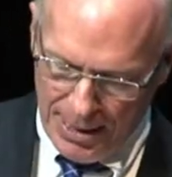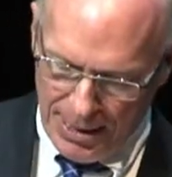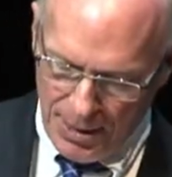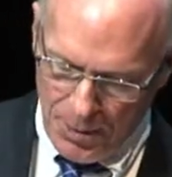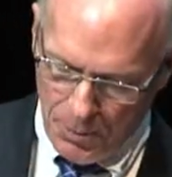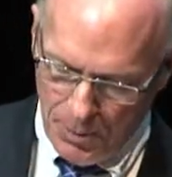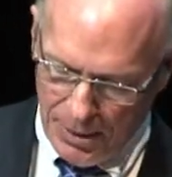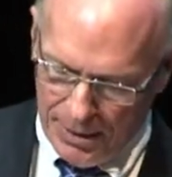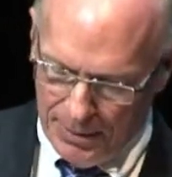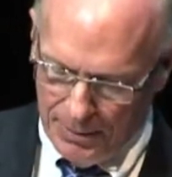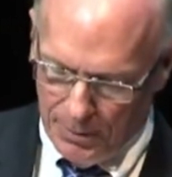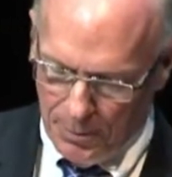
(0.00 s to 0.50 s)

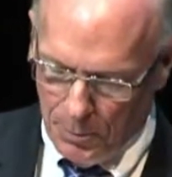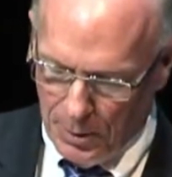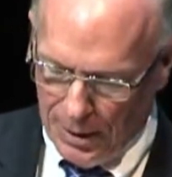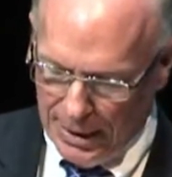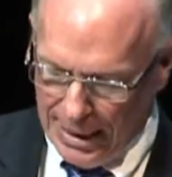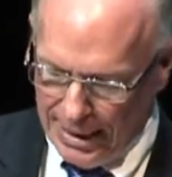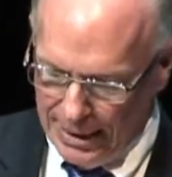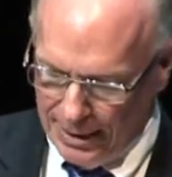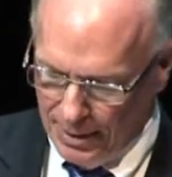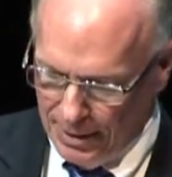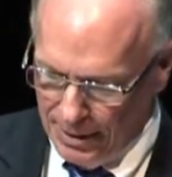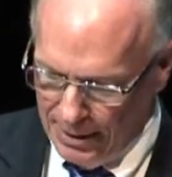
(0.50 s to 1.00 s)
when
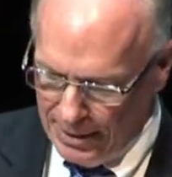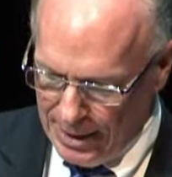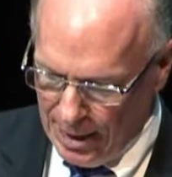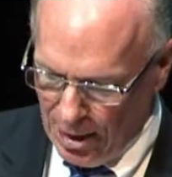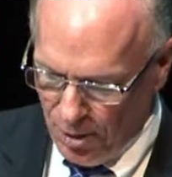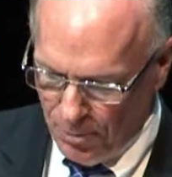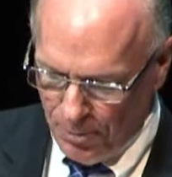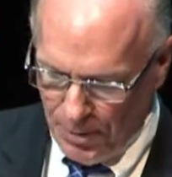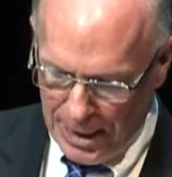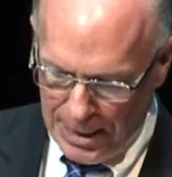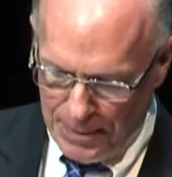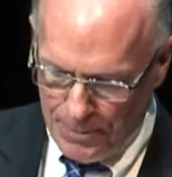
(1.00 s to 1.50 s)
I tell
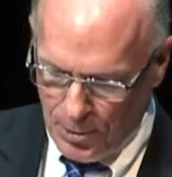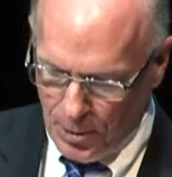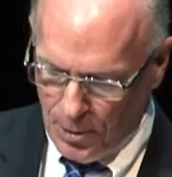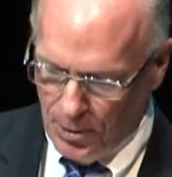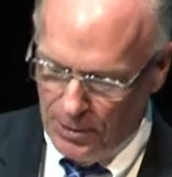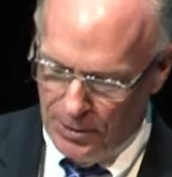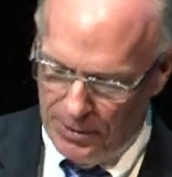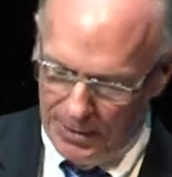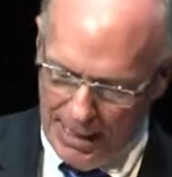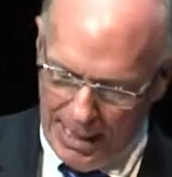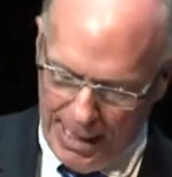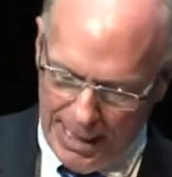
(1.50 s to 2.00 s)

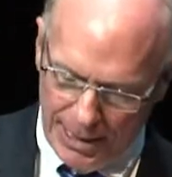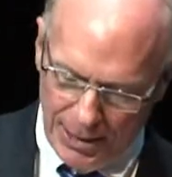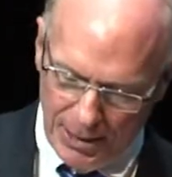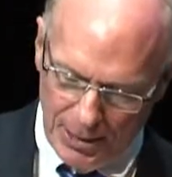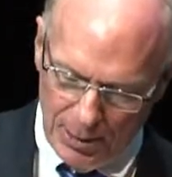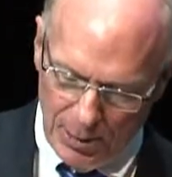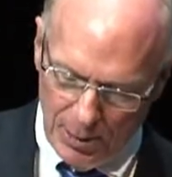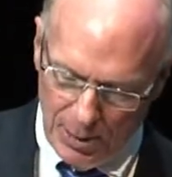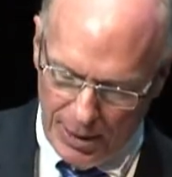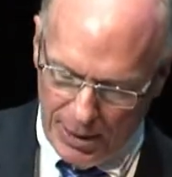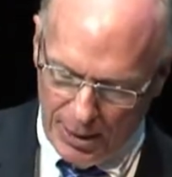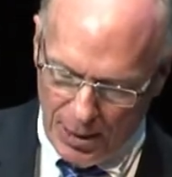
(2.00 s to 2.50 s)
people I could
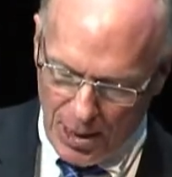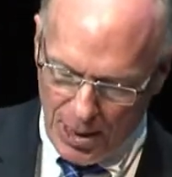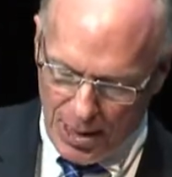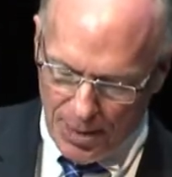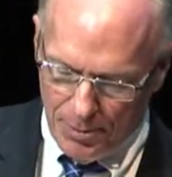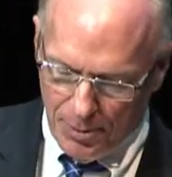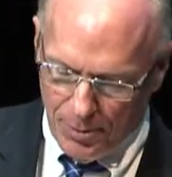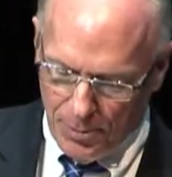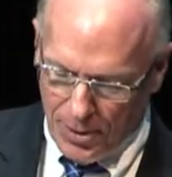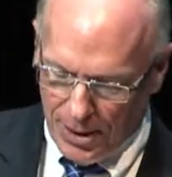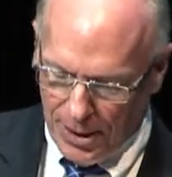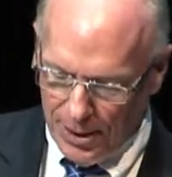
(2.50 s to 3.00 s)
see a
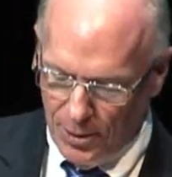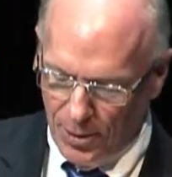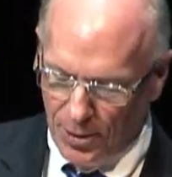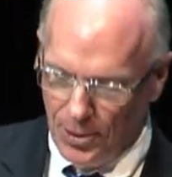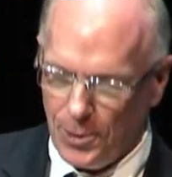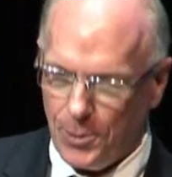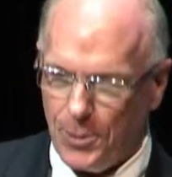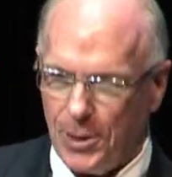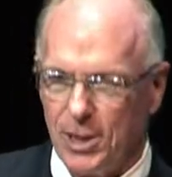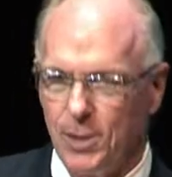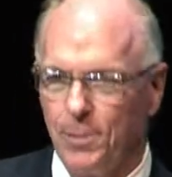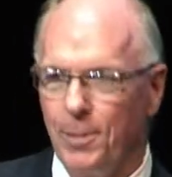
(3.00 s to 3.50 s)
carbon price in the
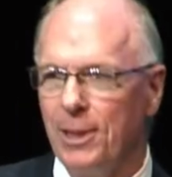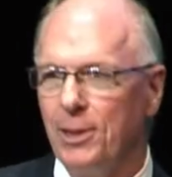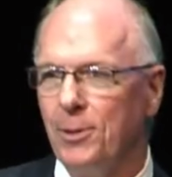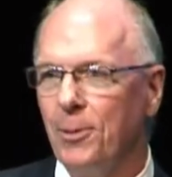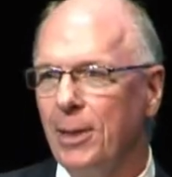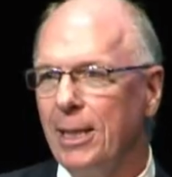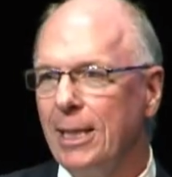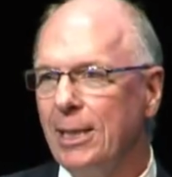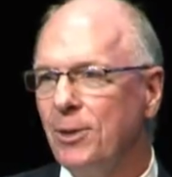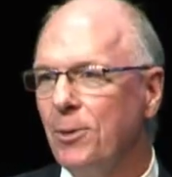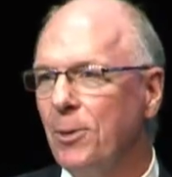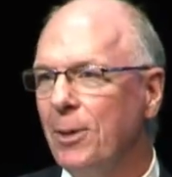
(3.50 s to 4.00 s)
U.S. by
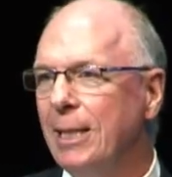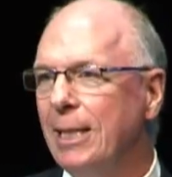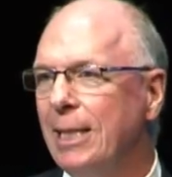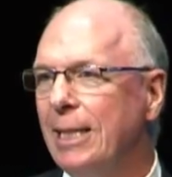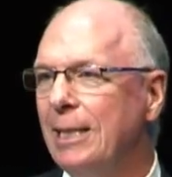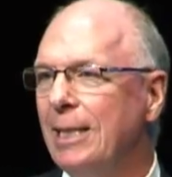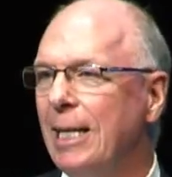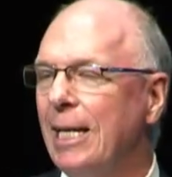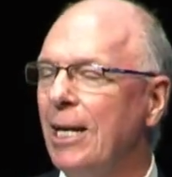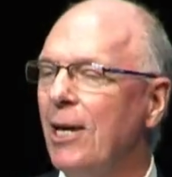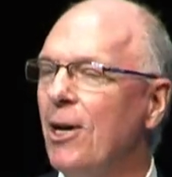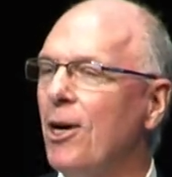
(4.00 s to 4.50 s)
2020,
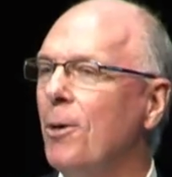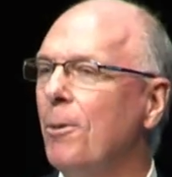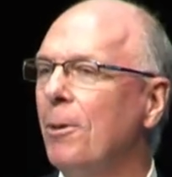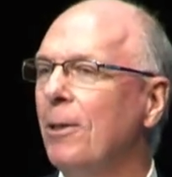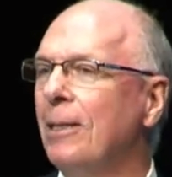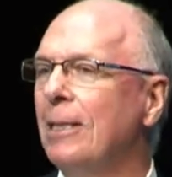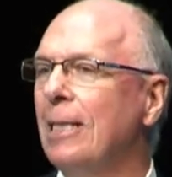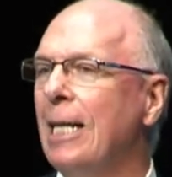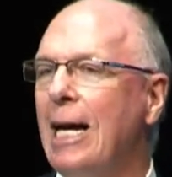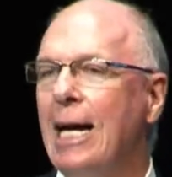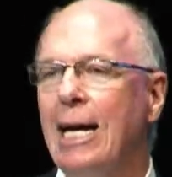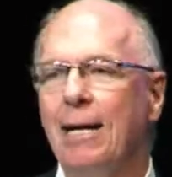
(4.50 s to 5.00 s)
they all
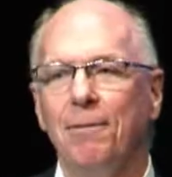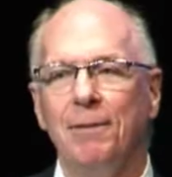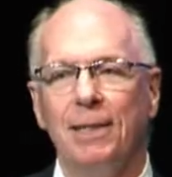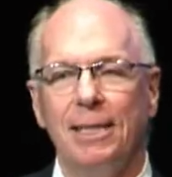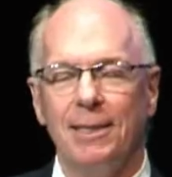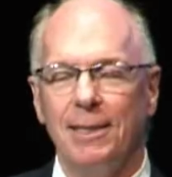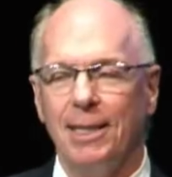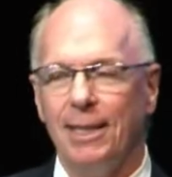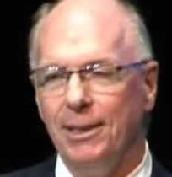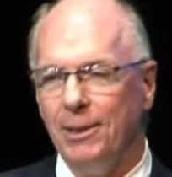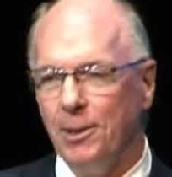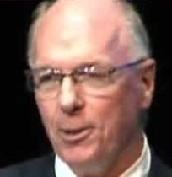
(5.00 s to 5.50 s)
would laugh, and I
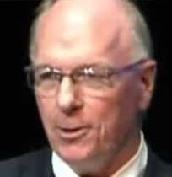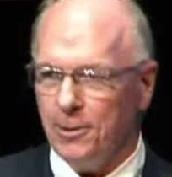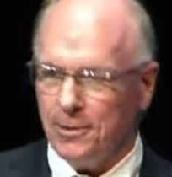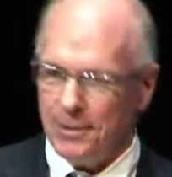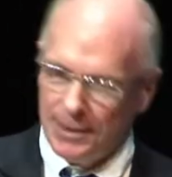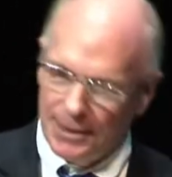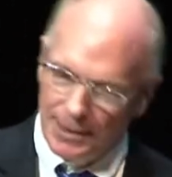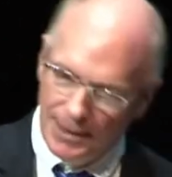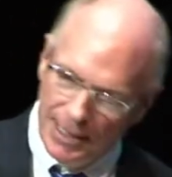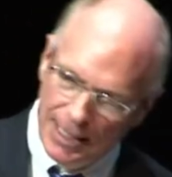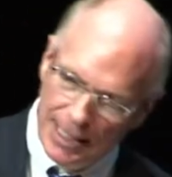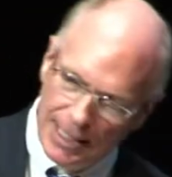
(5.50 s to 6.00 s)
said, no,
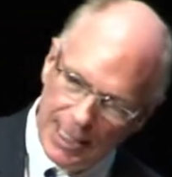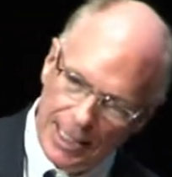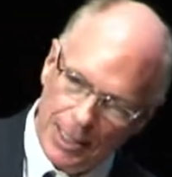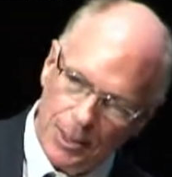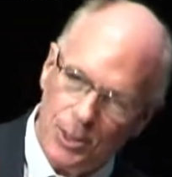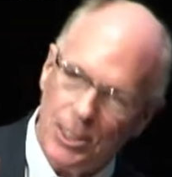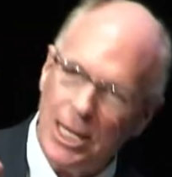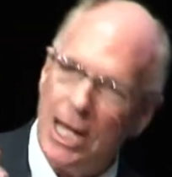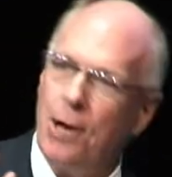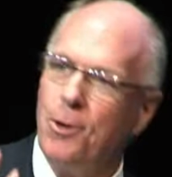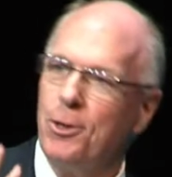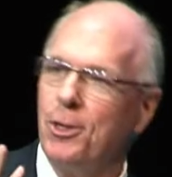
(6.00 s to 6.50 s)

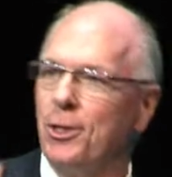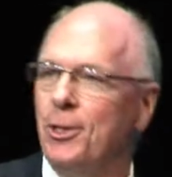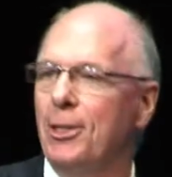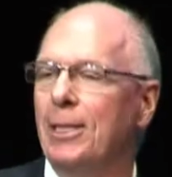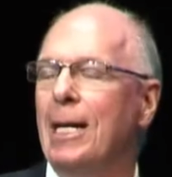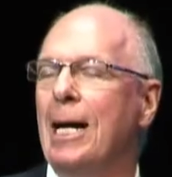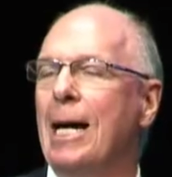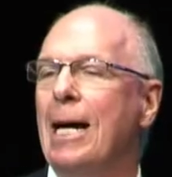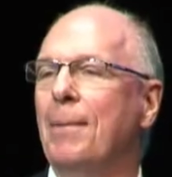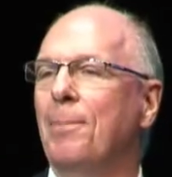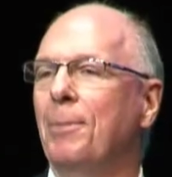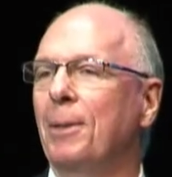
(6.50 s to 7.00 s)
here's how it could
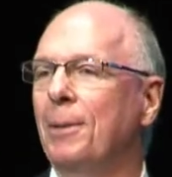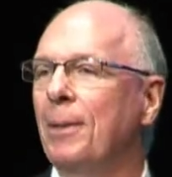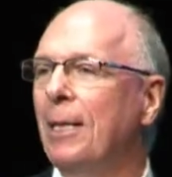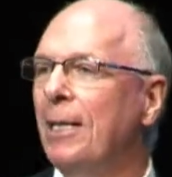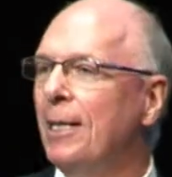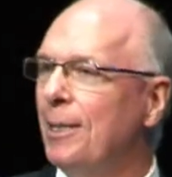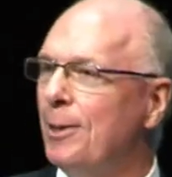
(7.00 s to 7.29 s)
happen.